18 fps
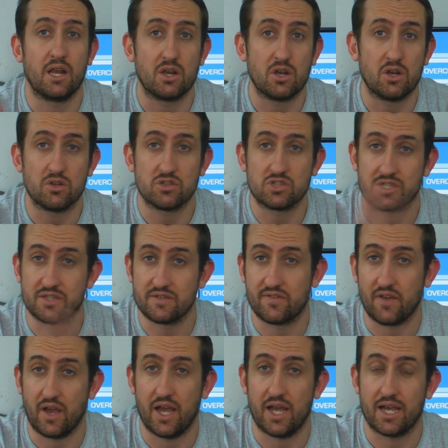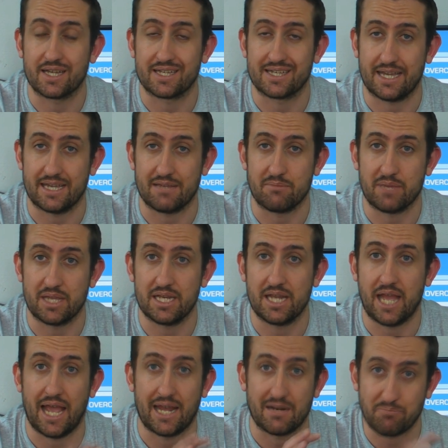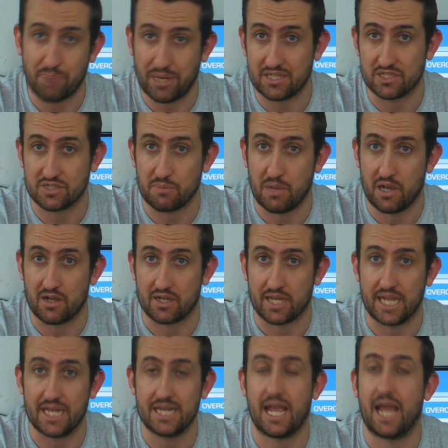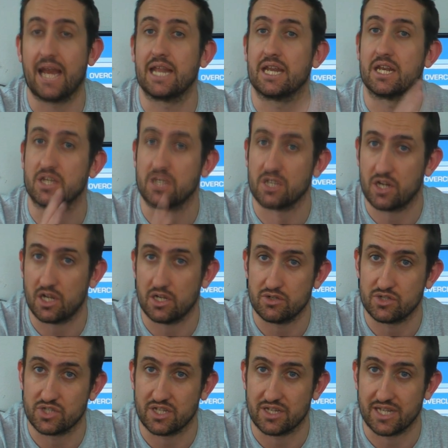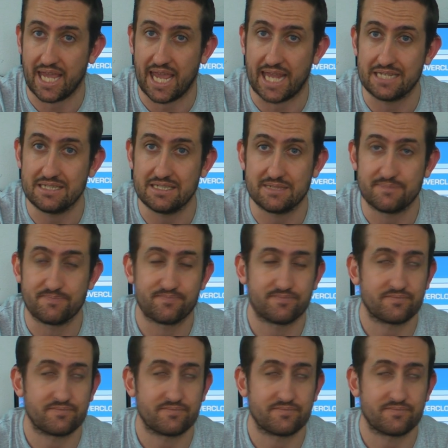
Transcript: lots of uh, gaming and benchmarking, and then the conclusion at the end.